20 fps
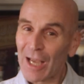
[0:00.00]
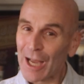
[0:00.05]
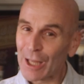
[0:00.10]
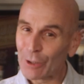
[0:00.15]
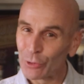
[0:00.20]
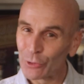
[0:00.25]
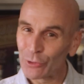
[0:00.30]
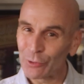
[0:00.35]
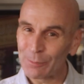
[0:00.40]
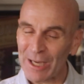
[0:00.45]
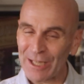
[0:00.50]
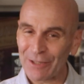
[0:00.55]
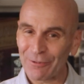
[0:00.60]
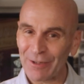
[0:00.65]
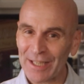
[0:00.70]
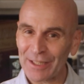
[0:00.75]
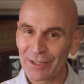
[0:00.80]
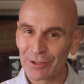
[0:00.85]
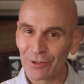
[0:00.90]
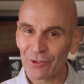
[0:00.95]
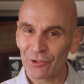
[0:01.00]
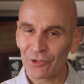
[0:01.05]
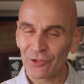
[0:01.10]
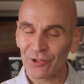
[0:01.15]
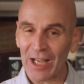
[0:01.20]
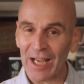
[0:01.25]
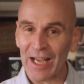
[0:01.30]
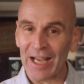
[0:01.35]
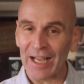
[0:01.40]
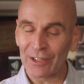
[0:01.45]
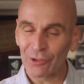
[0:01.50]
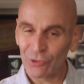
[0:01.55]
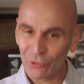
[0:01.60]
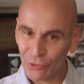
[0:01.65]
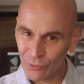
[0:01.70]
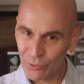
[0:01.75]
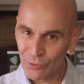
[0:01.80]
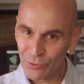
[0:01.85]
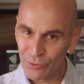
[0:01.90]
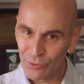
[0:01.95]
Hello to my regulars and
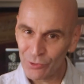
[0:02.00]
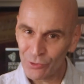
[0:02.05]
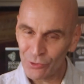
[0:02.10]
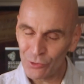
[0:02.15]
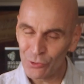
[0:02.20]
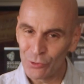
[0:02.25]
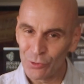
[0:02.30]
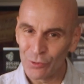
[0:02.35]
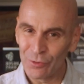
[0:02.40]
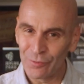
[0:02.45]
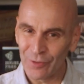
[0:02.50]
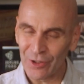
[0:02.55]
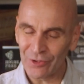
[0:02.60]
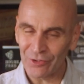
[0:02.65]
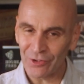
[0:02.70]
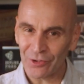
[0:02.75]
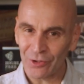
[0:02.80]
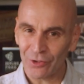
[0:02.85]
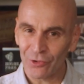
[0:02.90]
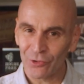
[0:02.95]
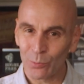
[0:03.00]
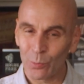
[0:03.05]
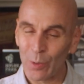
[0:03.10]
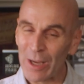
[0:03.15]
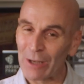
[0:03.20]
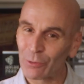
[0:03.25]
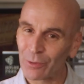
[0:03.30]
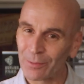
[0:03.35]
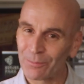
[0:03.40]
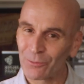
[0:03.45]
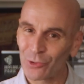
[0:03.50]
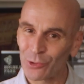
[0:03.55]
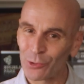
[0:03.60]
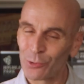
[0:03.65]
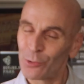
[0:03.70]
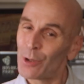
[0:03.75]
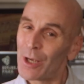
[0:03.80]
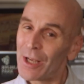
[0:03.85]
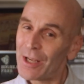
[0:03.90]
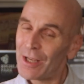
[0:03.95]
to new visitors. Welcome
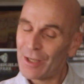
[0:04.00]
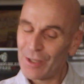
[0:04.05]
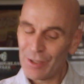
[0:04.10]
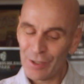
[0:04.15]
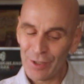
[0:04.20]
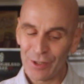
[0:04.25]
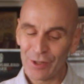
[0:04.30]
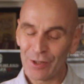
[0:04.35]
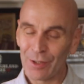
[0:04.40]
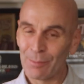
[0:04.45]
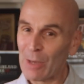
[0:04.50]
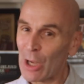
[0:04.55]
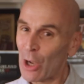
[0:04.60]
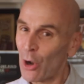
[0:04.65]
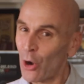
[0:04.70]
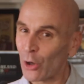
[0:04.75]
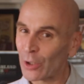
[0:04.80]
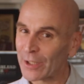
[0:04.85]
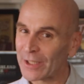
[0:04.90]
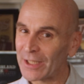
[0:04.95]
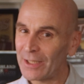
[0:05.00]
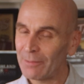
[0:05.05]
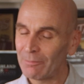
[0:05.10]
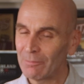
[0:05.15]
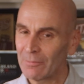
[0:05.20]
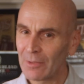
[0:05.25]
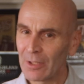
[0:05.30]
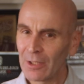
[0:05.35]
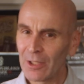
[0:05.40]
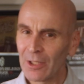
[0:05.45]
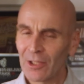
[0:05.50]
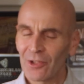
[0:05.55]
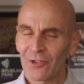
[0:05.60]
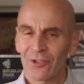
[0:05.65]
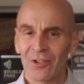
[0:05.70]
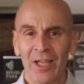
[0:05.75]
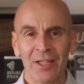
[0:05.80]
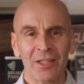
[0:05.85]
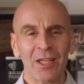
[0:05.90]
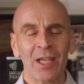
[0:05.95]
to Hit the Mahogany.
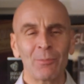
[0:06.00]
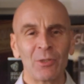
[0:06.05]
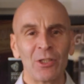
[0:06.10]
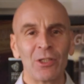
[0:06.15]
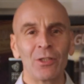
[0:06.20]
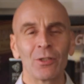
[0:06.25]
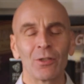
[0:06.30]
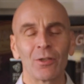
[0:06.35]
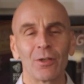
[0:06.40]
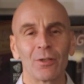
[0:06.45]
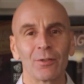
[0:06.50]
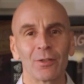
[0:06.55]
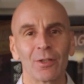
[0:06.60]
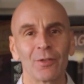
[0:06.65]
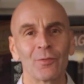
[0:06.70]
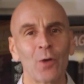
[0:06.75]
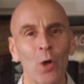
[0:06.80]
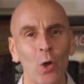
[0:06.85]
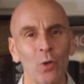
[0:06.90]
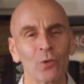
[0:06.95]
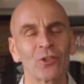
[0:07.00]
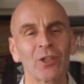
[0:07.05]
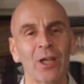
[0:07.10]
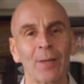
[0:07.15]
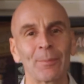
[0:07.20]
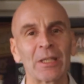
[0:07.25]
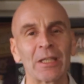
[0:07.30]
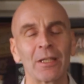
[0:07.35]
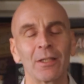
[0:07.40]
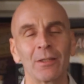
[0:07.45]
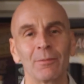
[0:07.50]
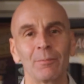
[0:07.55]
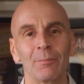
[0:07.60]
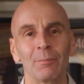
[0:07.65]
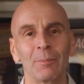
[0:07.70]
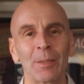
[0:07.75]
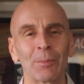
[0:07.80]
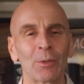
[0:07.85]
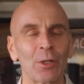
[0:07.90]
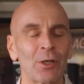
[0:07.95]
It's that time of year. The fall's coming in.
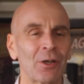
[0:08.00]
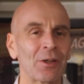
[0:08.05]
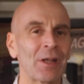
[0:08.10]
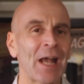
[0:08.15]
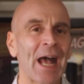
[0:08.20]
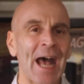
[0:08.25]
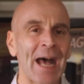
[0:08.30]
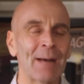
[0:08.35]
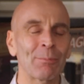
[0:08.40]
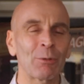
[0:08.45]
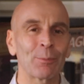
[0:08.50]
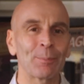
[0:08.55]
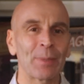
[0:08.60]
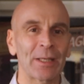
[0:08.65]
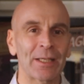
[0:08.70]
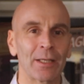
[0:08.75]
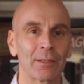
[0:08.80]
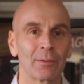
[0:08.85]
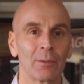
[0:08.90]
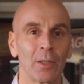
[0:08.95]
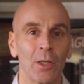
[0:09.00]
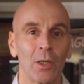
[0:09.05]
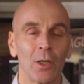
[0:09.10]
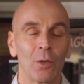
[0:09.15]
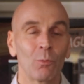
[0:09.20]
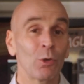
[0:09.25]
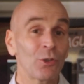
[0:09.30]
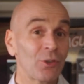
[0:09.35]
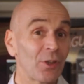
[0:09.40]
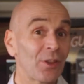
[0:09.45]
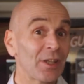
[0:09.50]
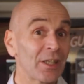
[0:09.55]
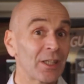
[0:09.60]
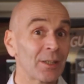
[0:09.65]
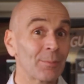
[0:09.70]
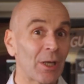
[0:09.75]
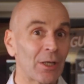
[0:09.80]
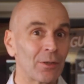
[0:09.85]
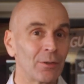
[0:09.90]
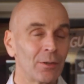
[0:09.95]
People are out apple picking. What do you think
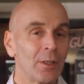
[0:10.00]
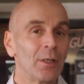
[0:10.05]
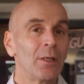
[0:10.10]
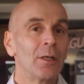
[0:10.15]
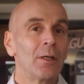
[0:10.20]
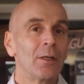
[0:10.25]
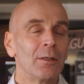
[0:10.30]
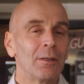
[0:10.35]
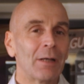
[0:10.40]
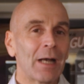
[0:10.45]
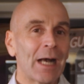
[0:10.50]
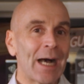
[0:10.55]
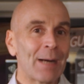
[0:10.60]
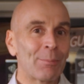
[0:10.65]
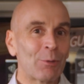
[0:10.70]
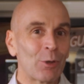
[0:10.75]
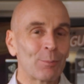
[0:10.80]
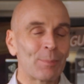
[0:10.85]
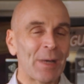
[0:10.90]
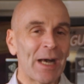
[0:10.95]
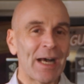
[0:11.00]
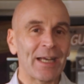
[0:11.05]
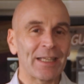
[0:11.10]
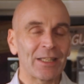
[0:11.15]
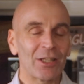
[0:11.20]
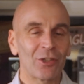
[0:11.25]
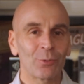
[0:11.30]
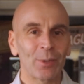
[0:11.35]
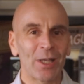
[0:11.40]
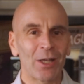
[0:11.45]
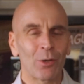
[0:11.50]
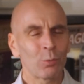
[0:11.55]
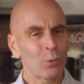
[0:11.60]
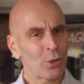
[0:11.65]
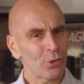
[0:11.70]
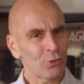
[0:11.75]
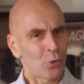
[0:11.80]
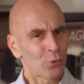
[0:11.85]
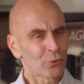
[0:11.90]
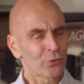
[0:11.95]
about apple pie as well?
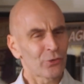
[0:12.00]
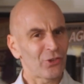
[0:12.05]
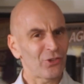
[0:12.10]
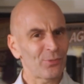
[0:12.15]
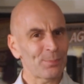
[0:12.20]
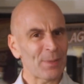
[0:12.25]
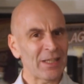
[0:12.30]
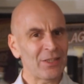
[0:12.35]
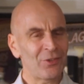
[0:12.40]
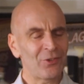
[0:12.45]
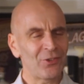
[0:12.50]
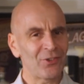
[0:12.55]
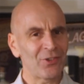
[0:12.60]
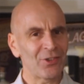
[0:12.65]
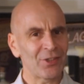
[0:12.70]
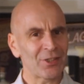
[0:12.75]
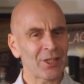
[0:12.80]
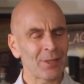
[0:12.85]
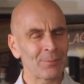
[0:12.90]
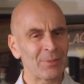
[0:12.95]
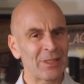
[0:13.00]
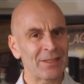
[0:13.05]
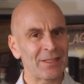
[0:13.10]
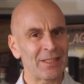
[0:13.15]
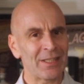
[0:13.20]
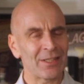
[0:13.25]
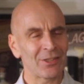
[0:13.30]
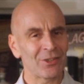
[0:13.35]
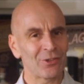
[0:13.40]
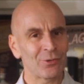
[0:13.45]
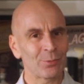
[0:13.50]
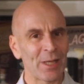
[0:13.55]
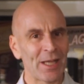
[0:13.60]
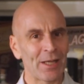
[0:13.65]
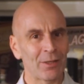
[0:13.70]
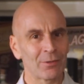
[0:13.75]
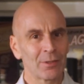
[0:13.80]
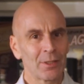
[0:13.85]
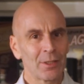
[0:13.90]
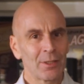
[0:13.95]
What are all those spices that come in there as
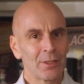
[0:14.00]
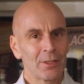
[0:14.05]
well?